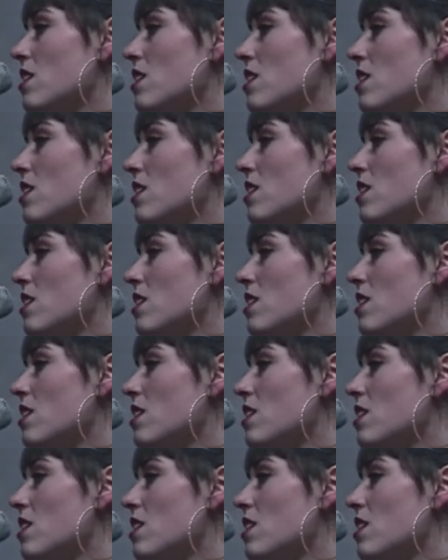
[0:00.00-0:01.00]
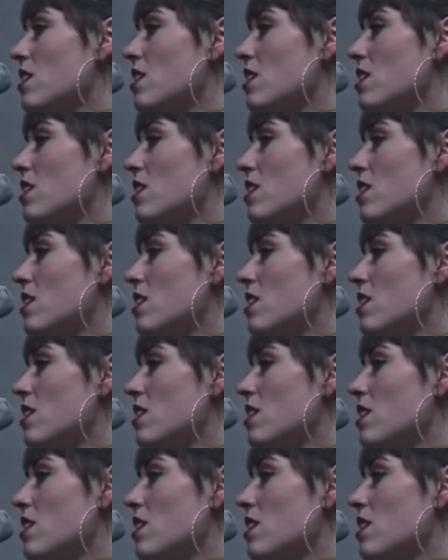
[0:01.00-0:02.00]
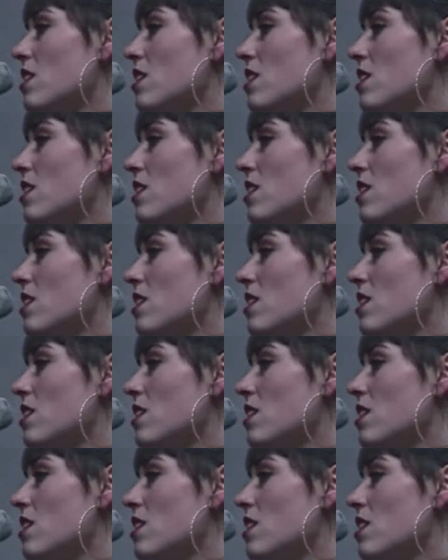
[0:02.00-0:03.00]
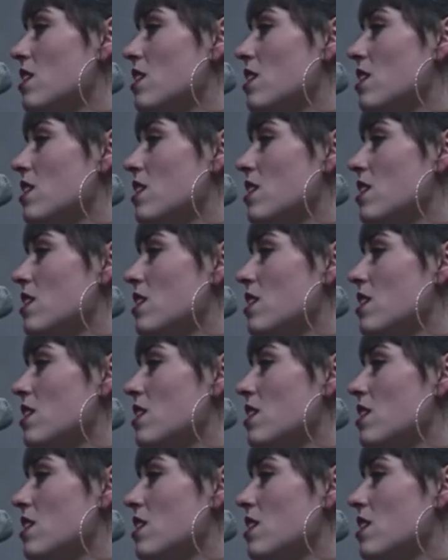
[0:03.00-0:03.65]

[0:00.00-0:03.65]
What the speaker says: No words are spoken by the person on screen.